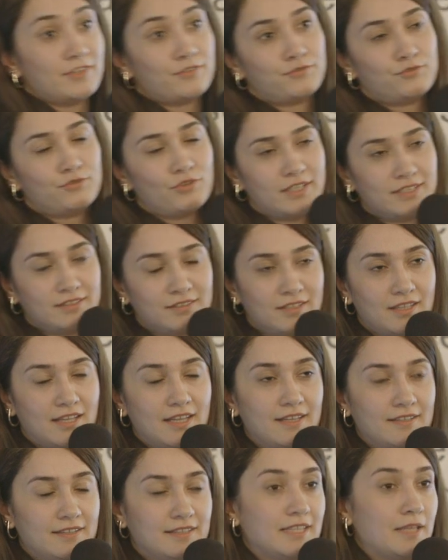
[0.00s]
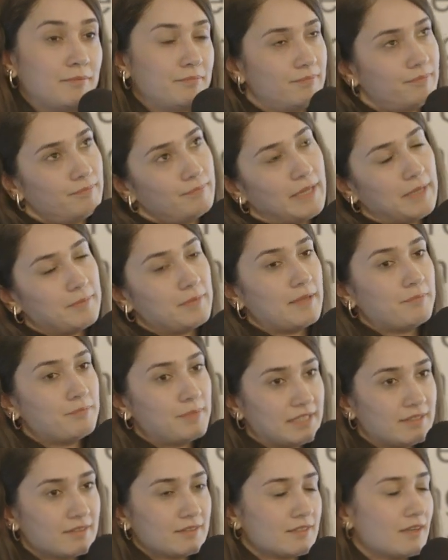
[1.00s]
if you are in a, maybe a
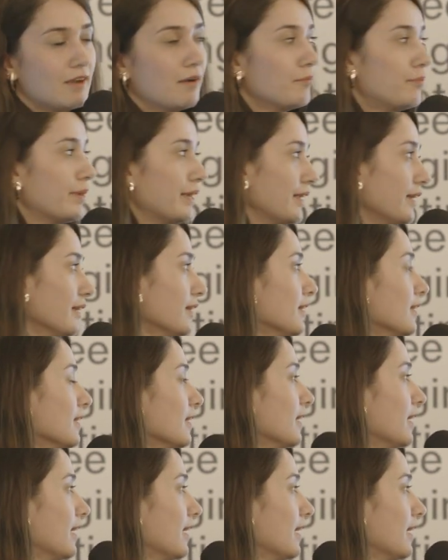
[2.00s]
bigger company.